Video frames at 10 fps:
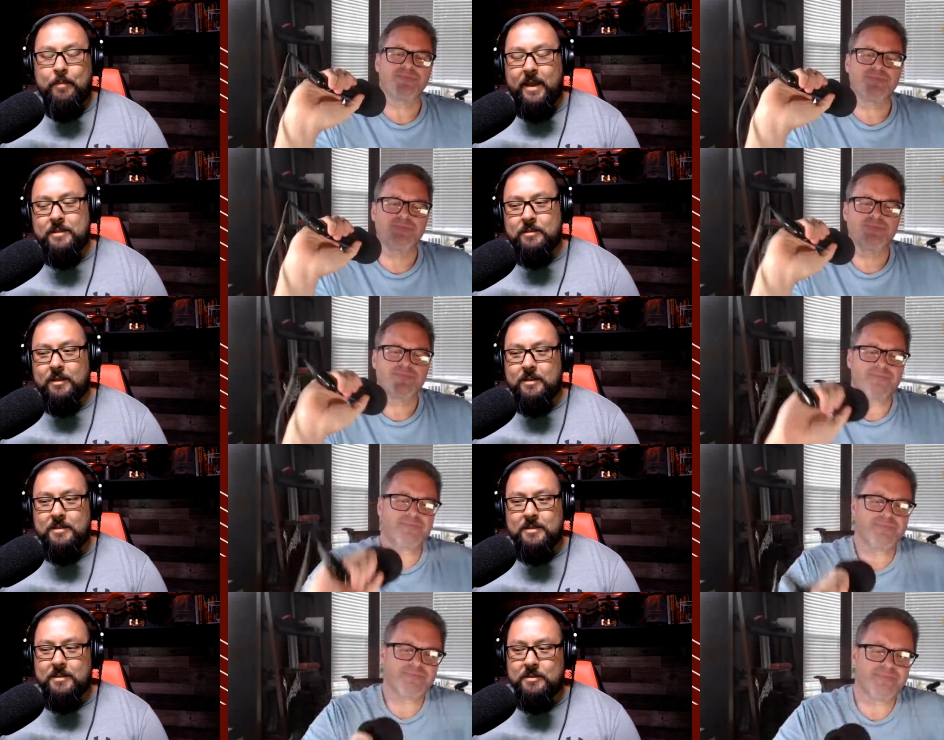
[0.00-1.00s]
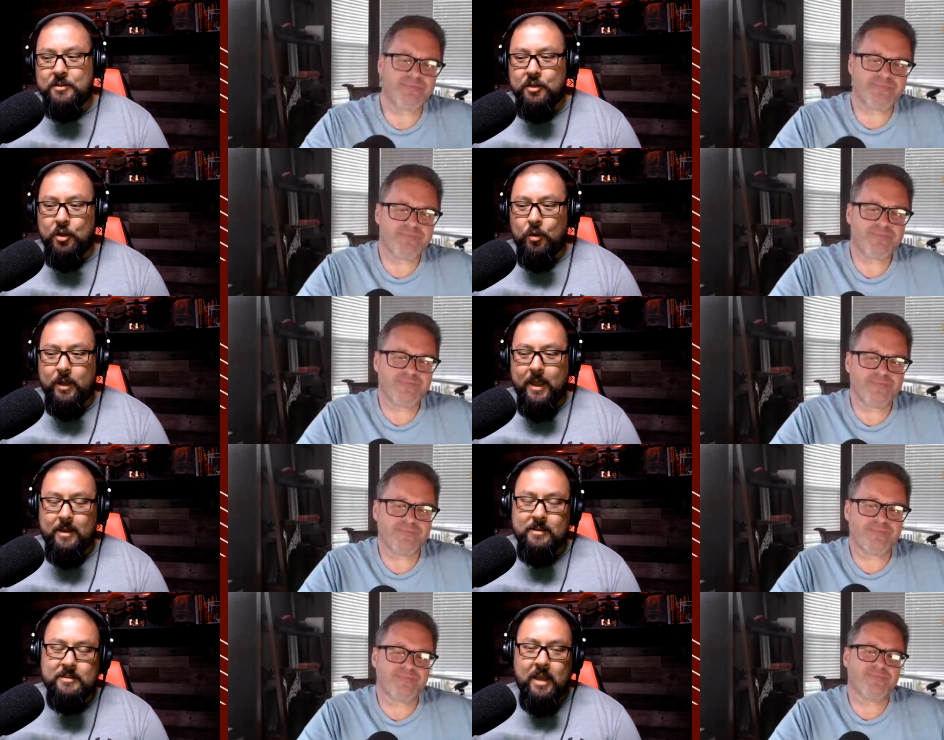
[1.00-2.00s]
Speaker 1: basically, this is you know,
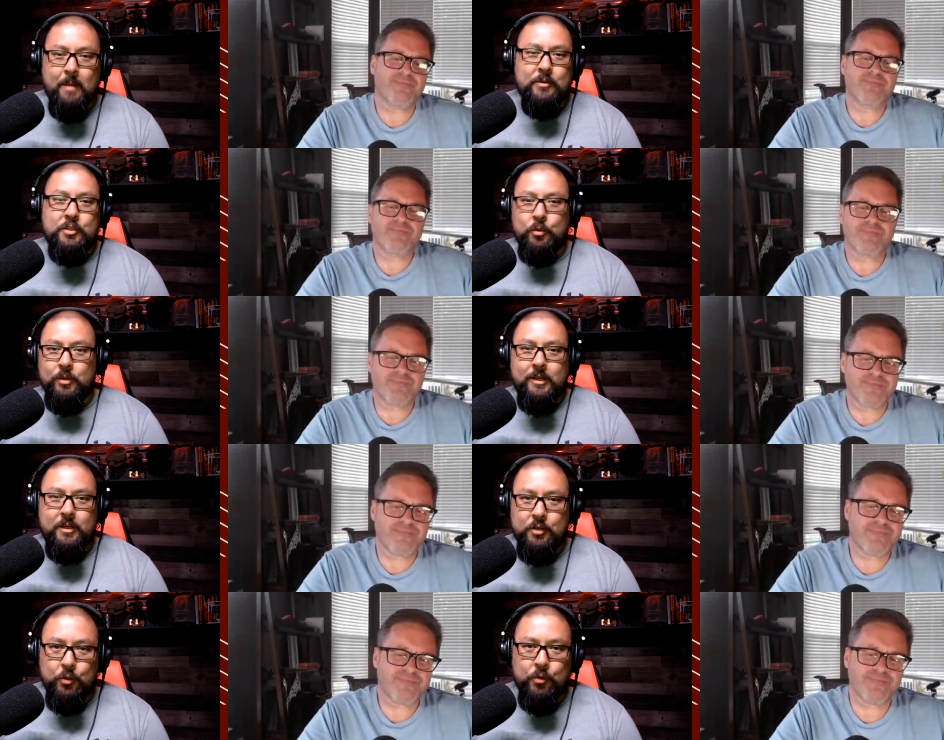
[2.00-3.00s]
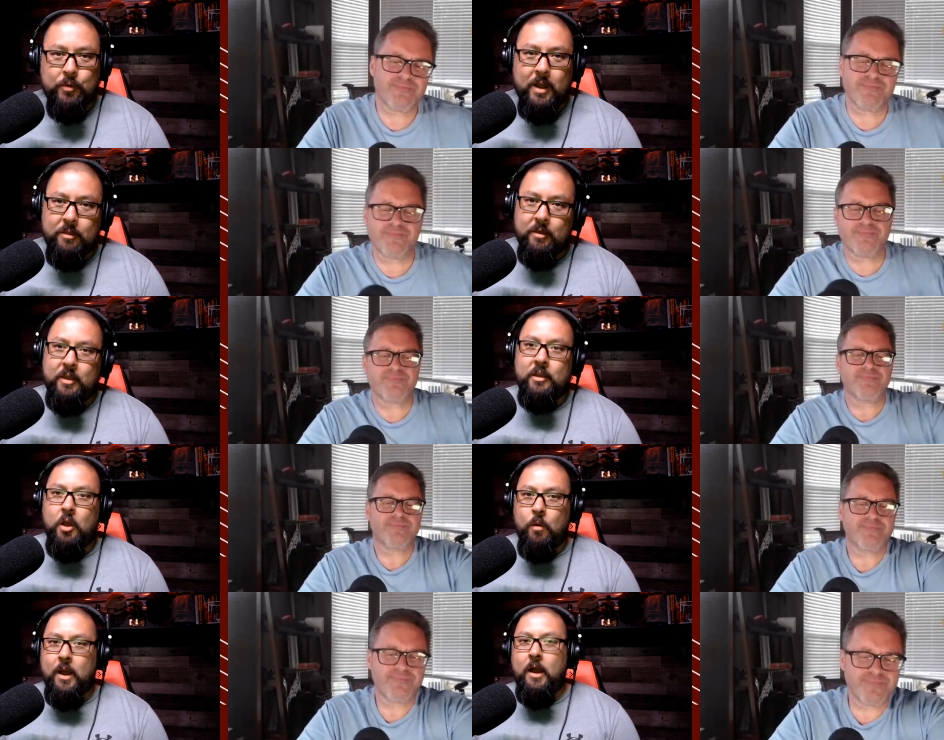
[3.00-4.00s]
again, it's the opportunity to do the right thing,
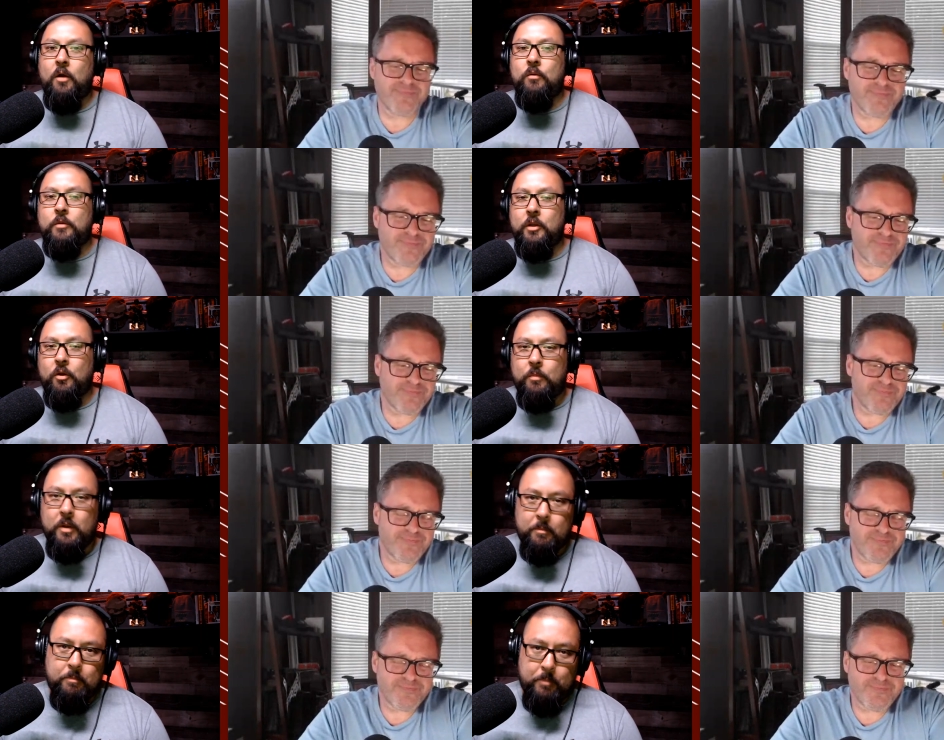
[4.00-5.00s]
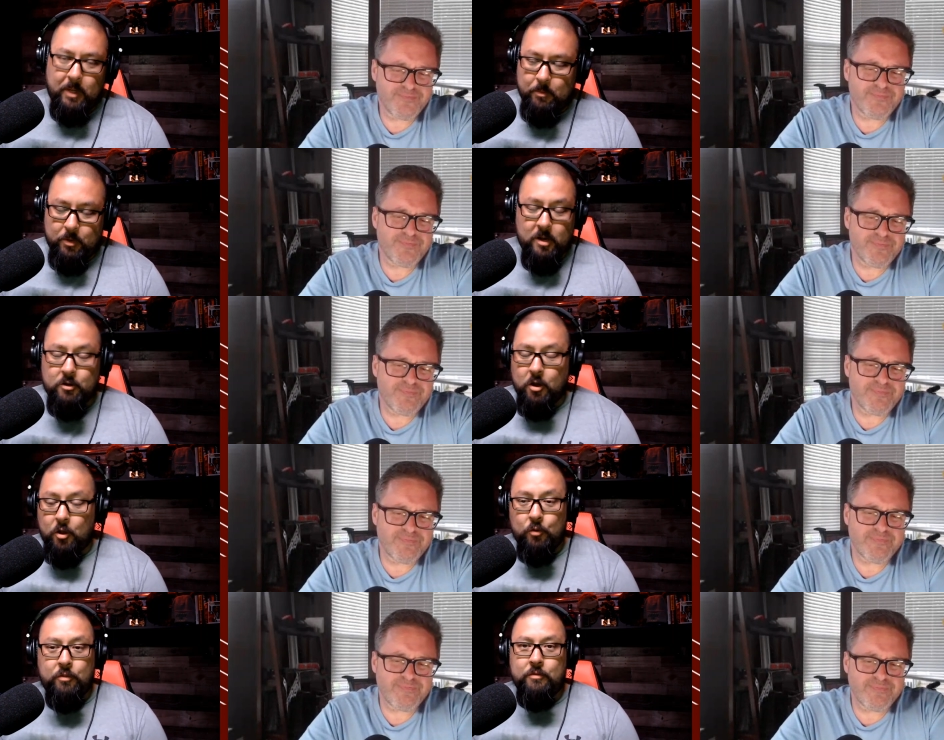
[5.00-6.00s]
go out, you know, put a, be put under
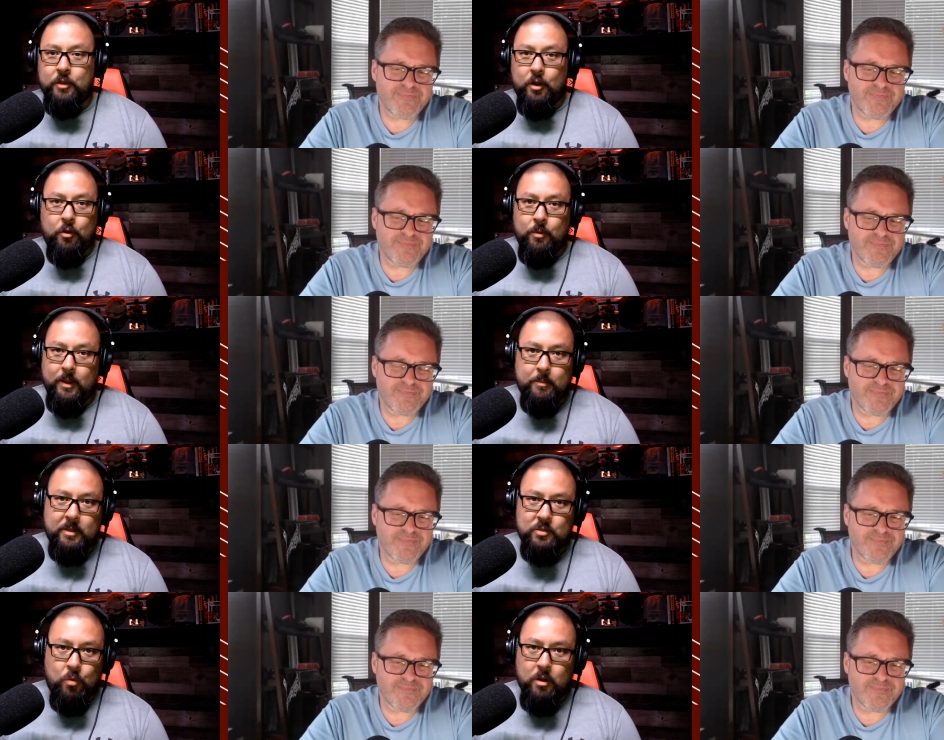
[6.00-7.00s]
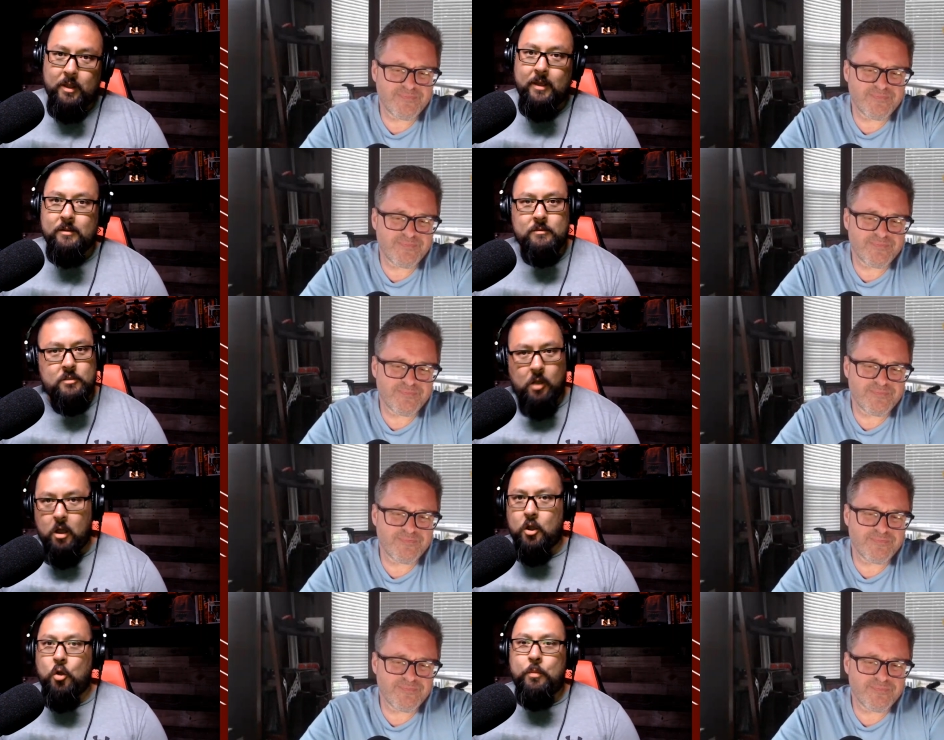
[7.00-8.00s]
oath, you know what I mean, be sworn in,
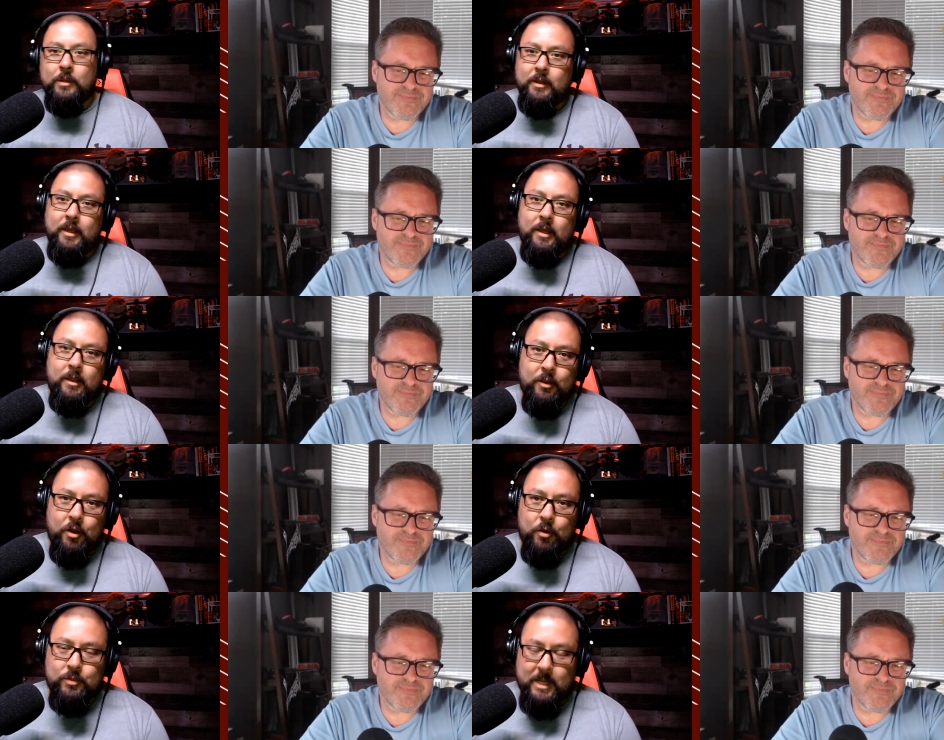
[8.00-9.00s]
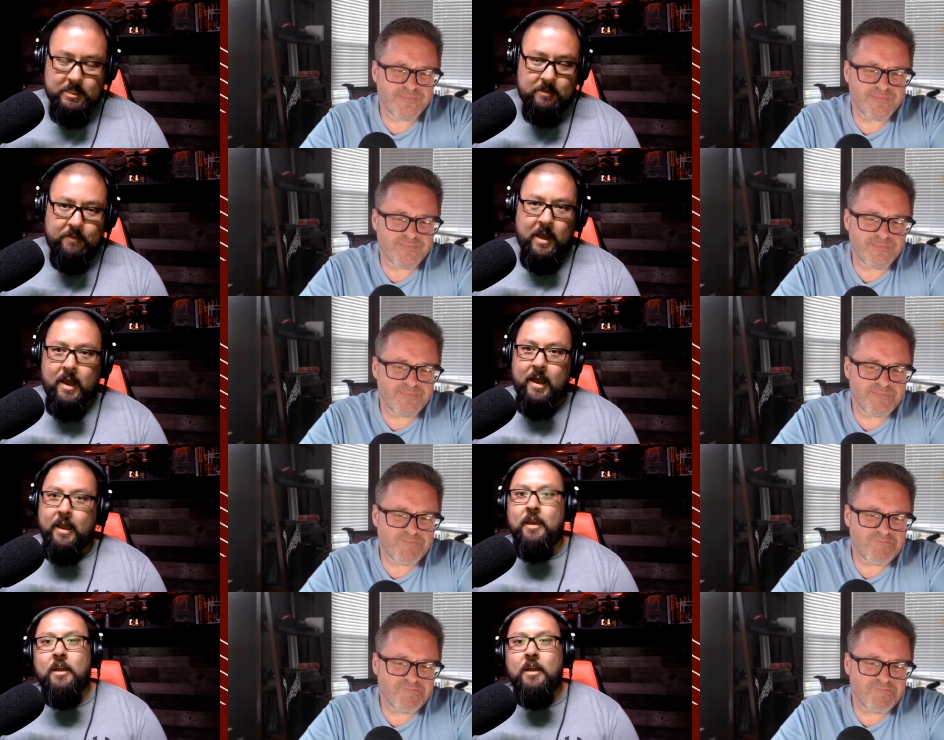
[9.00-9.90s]
talk openly, you know, testify,